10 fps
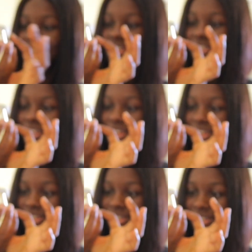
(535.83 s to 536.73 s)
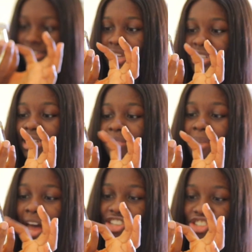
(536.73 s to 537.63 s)
This is Eden
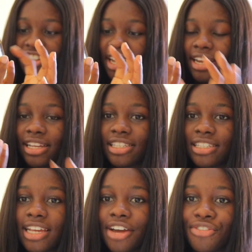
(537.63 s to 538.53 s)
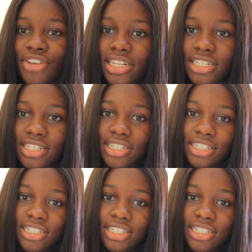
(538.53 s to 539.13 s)
Passion and it's their Reed